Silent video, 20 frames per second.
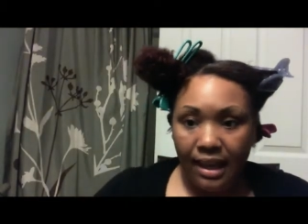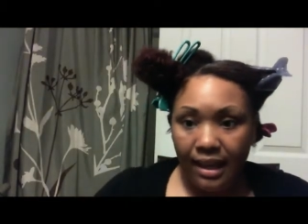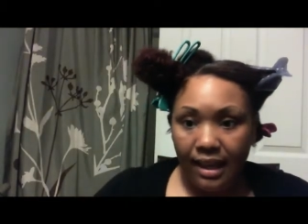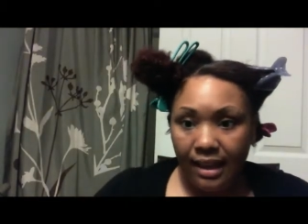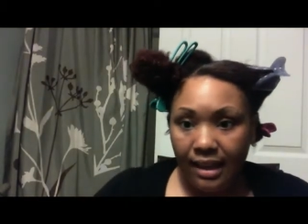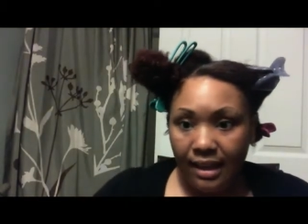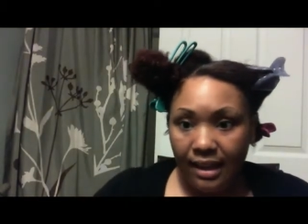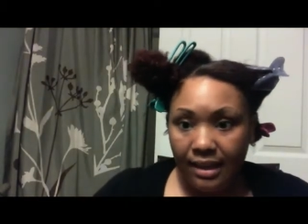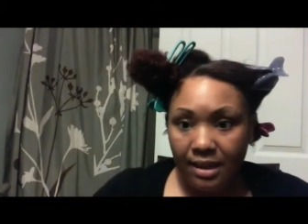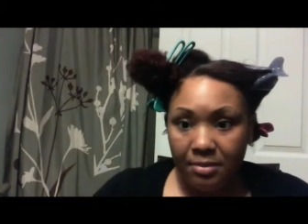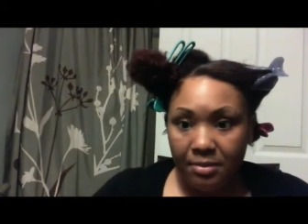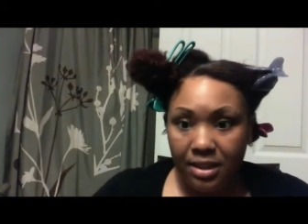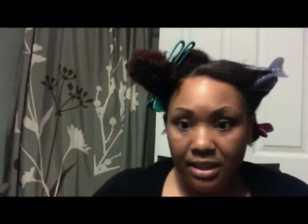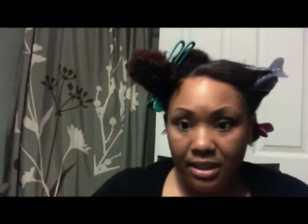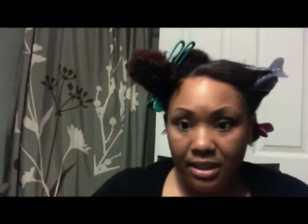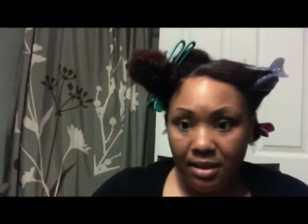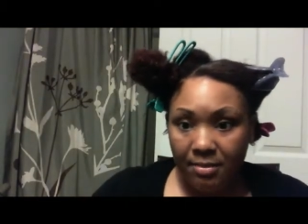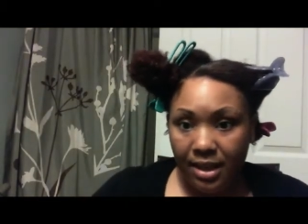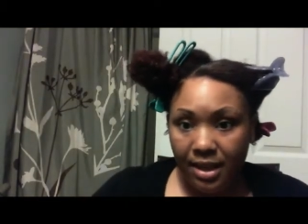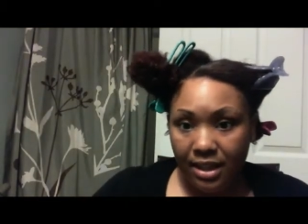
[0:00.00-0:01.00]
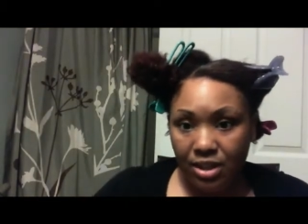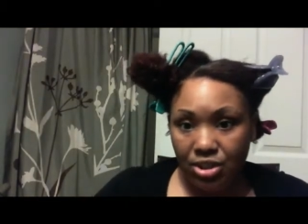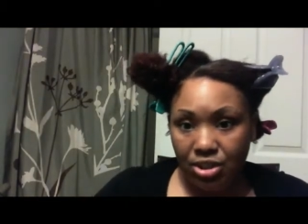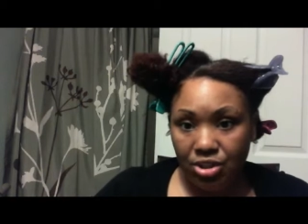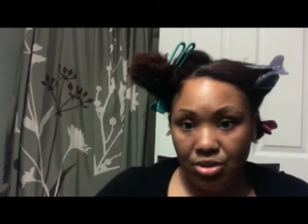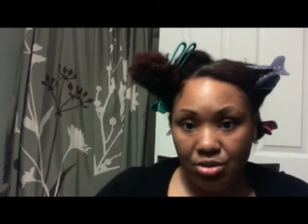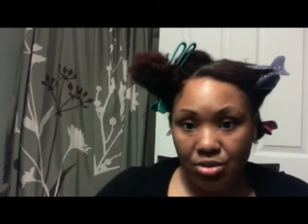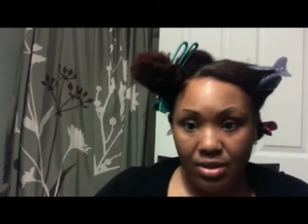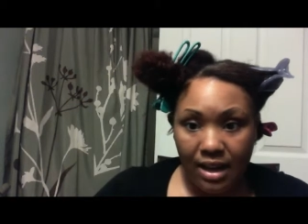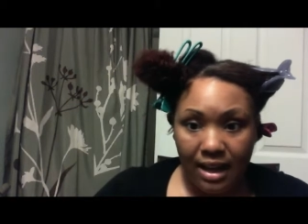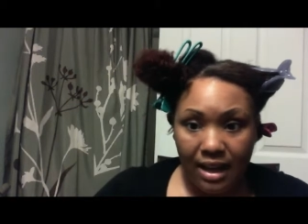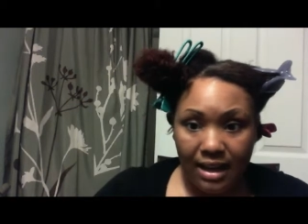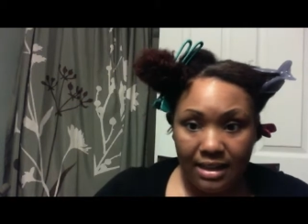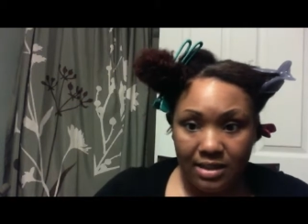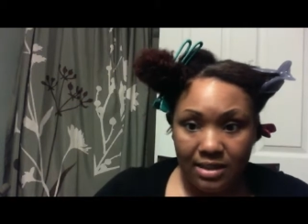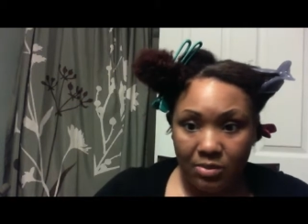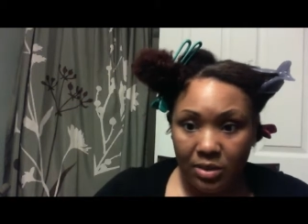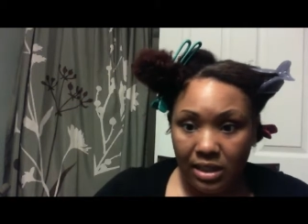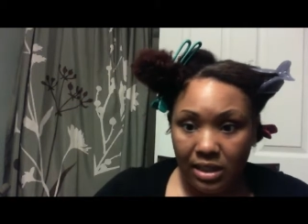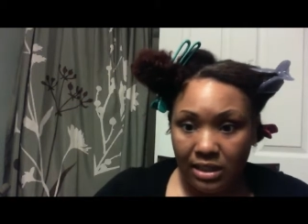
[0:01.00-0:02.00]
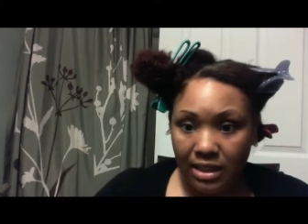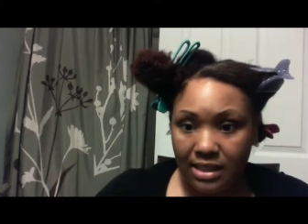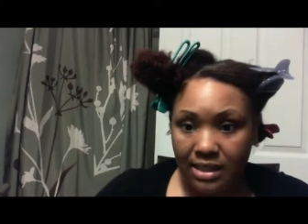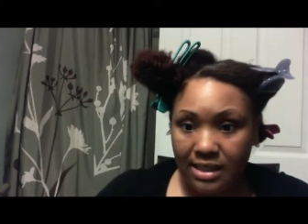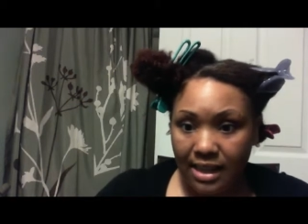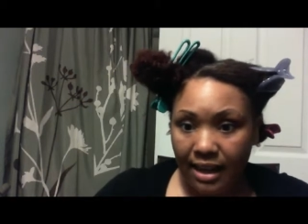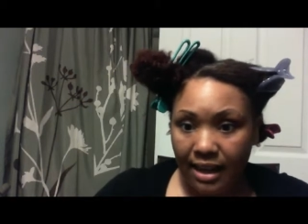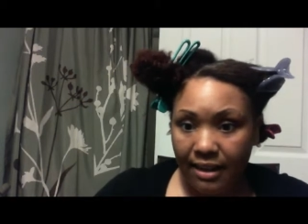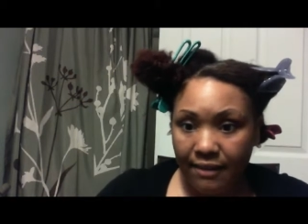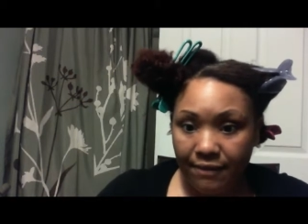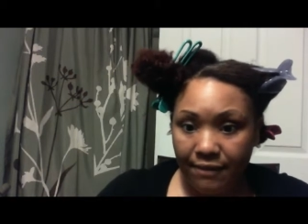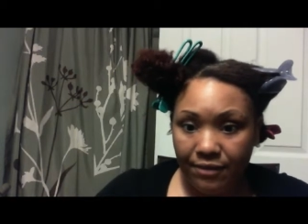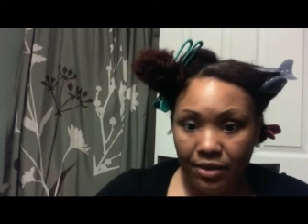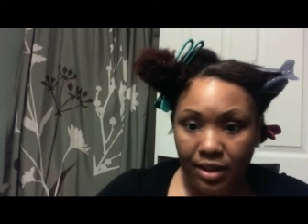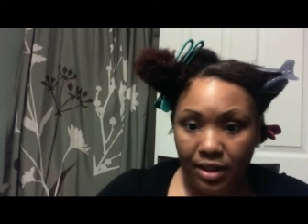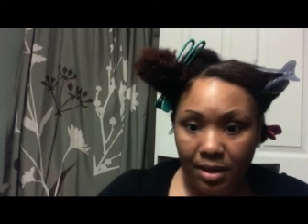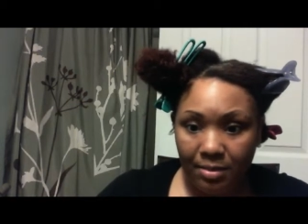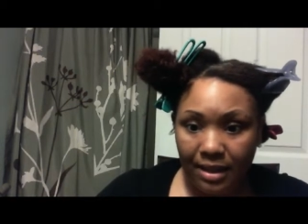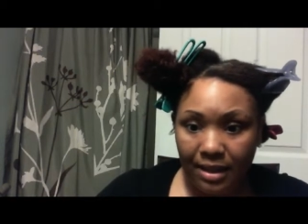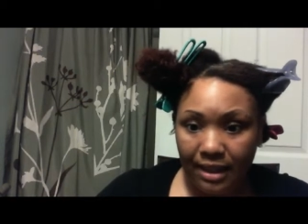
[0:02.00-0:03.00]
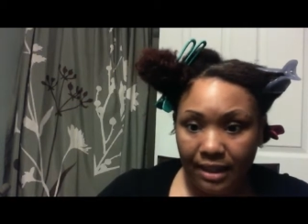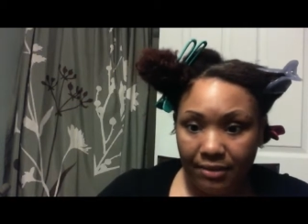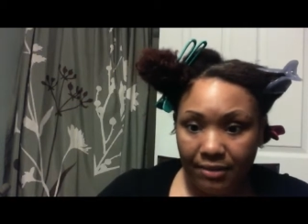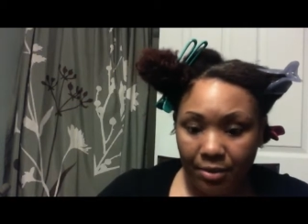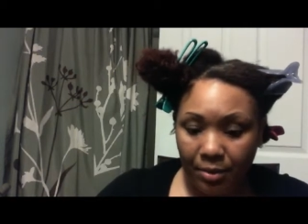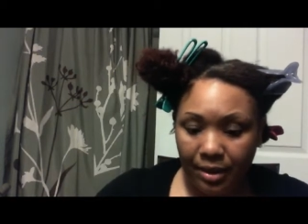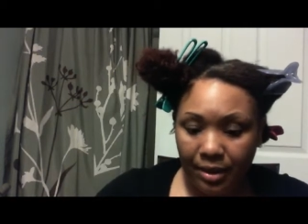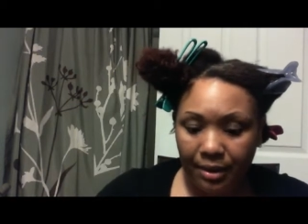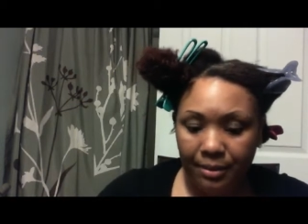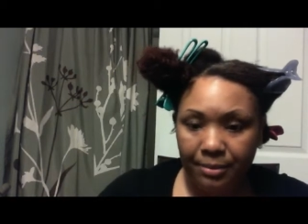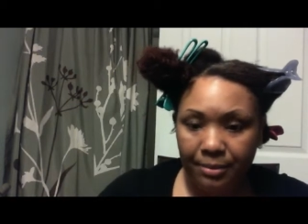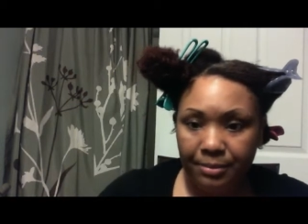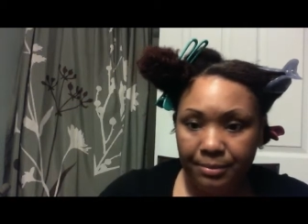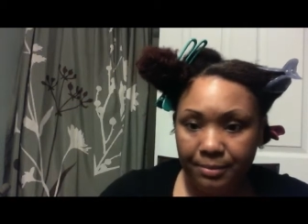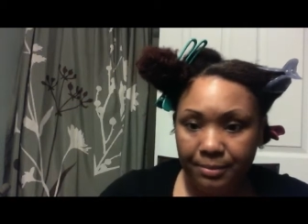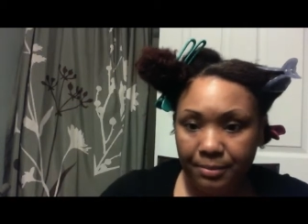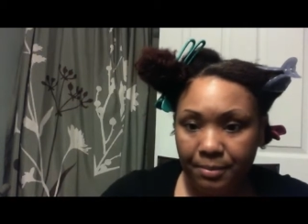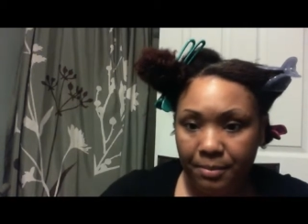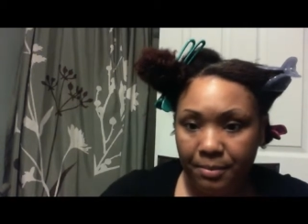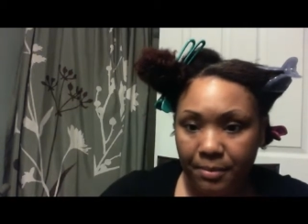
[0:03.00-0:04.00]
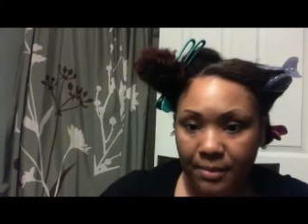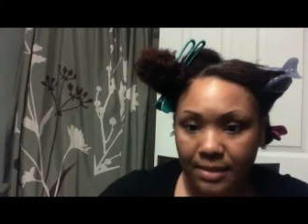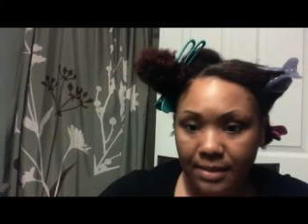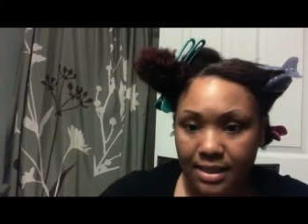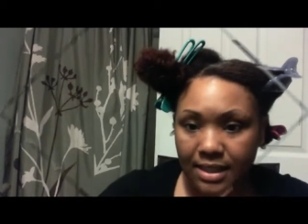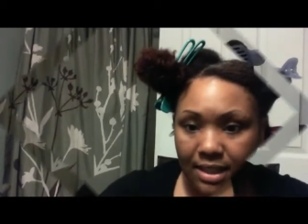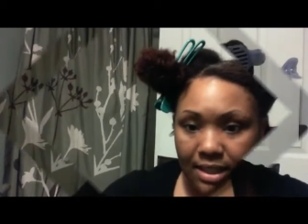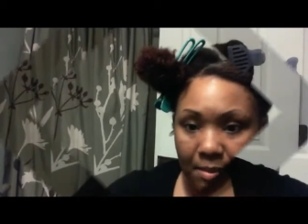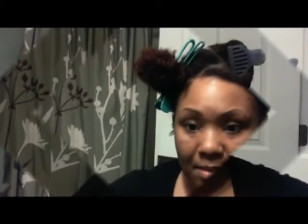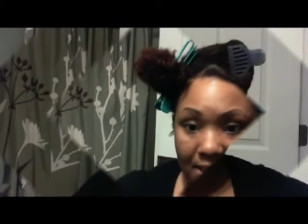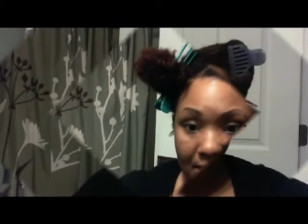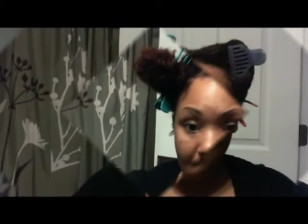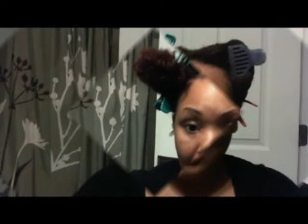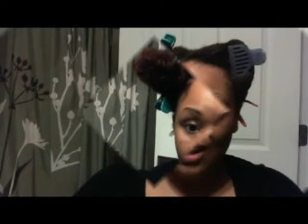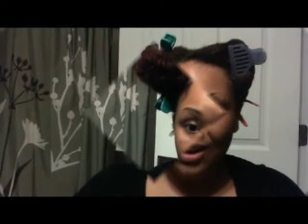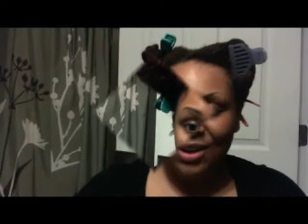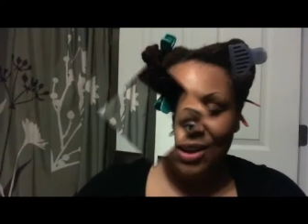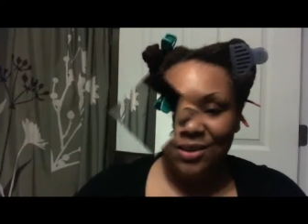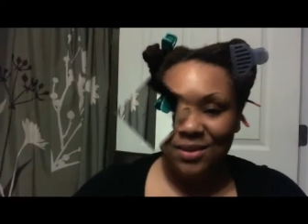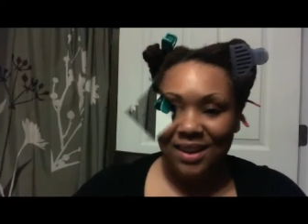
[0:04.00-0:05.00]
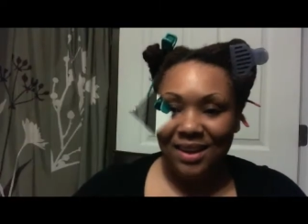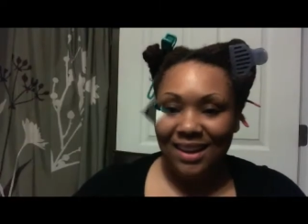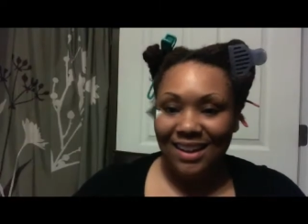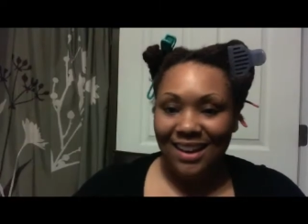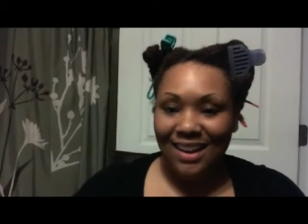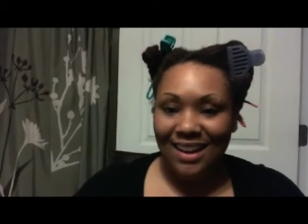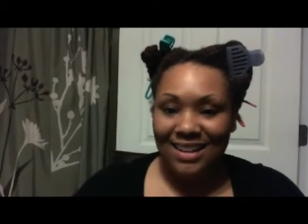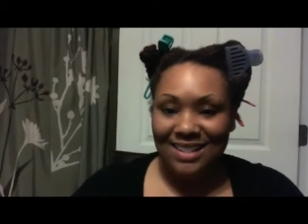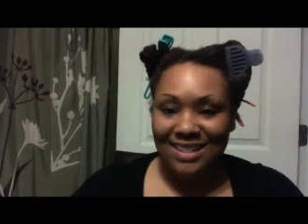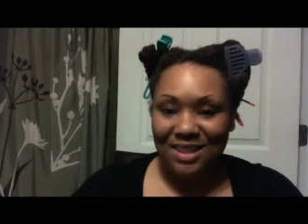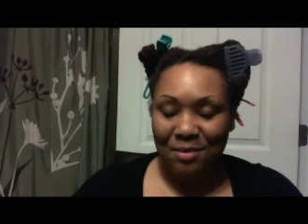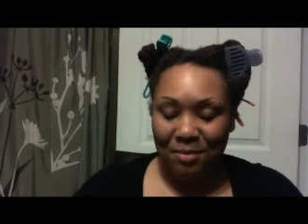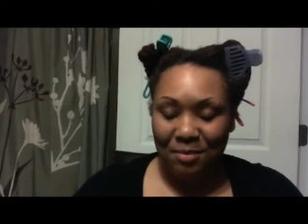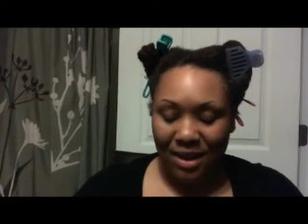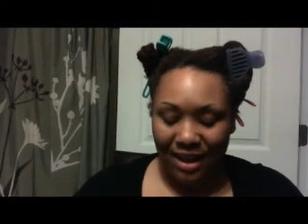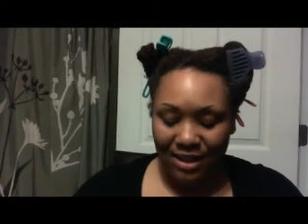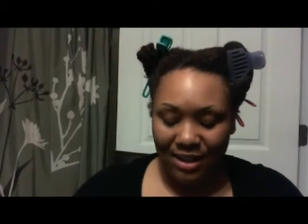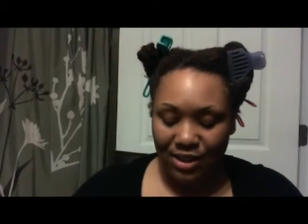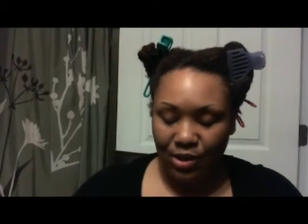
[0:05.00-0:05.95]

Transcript: And I'm going to come back and show you guys what it looks like fully applied everywhere. Give me a sec. Okay, guys, I'm back.